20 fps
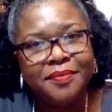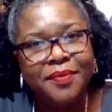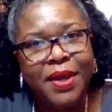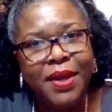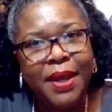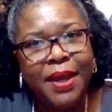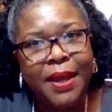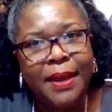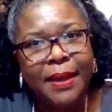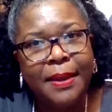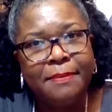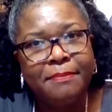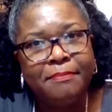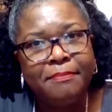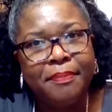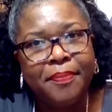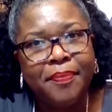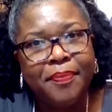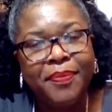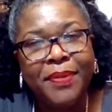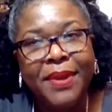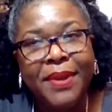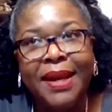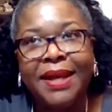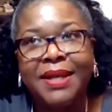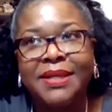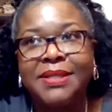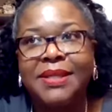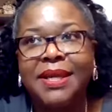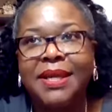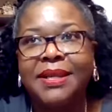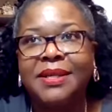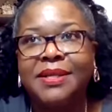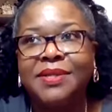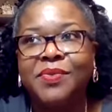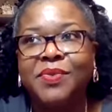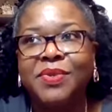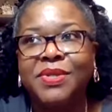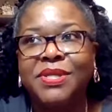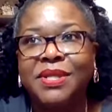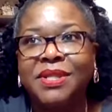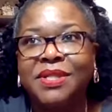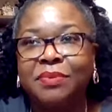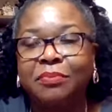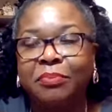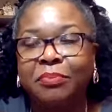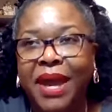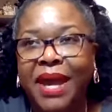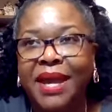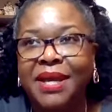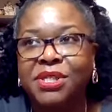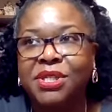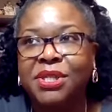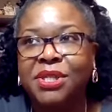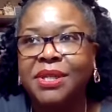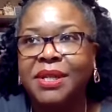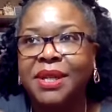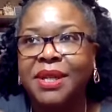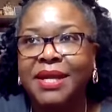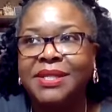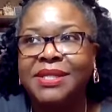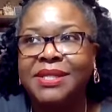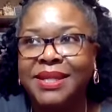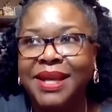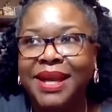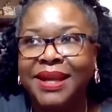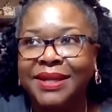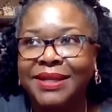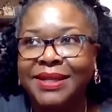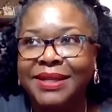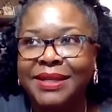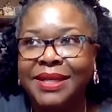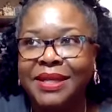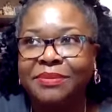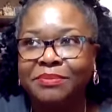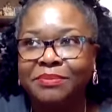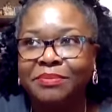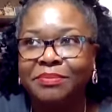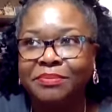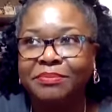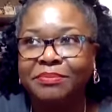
Okay? And I say this with such passion and I just kind of keep